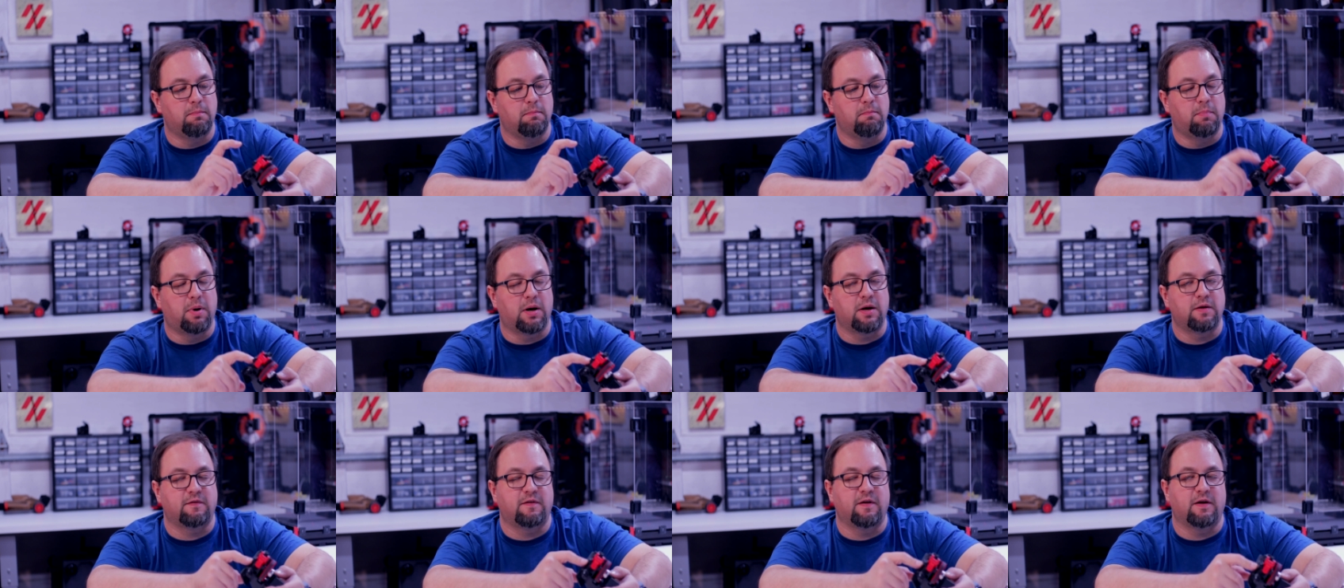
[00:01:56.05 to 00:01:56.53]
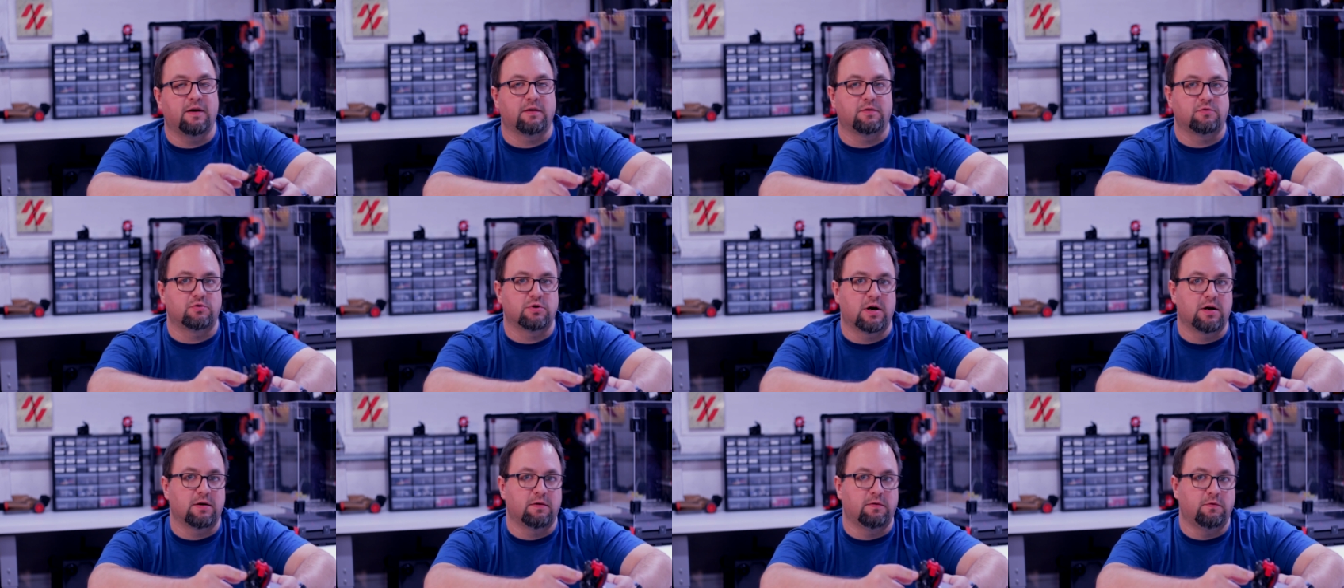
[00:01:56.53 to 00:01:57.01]
Bondtech
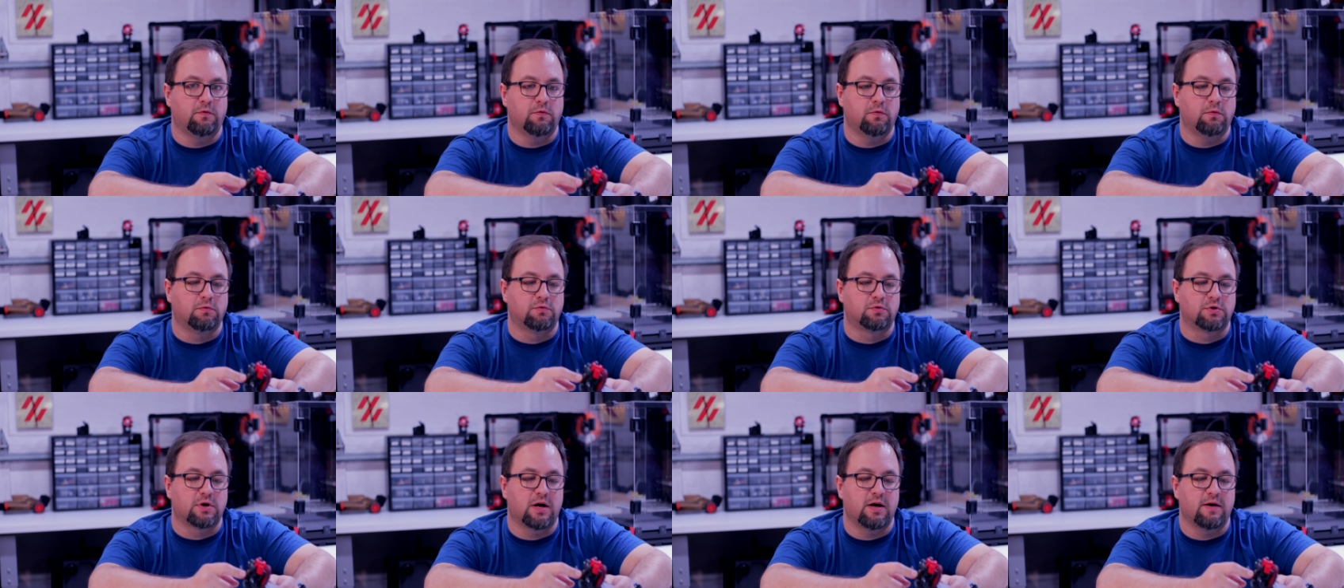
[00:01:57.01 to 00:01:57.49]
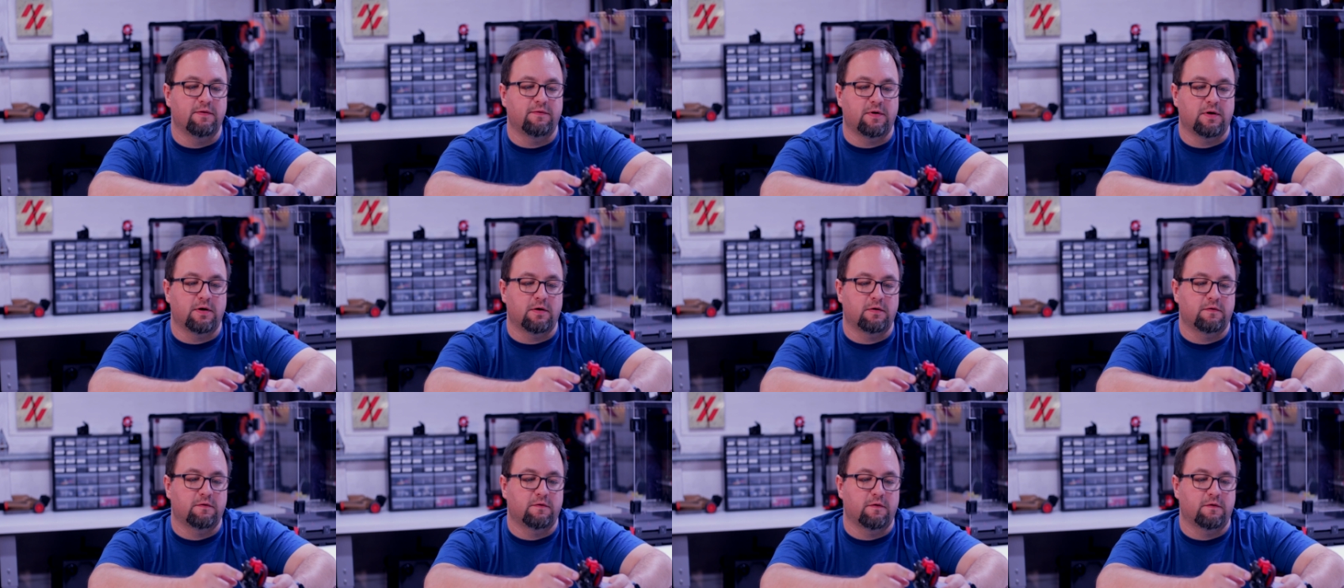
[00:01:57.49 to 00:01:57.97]
drive, dual drive
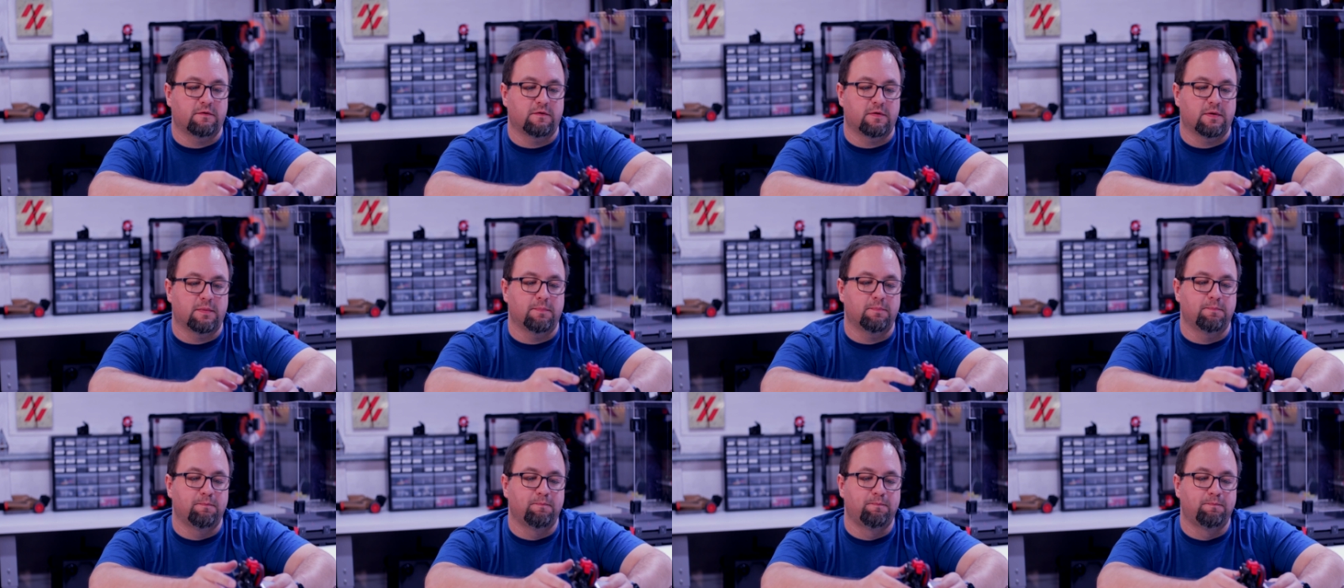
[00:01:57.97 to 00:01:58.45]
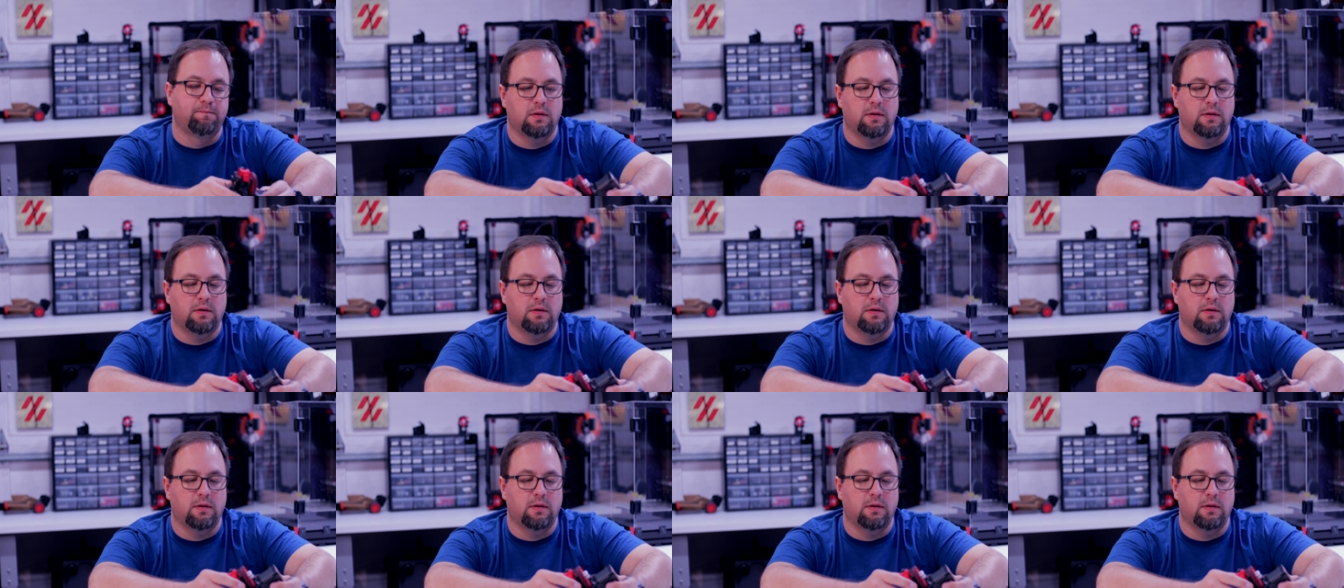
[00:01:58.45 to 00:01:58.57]
gear system.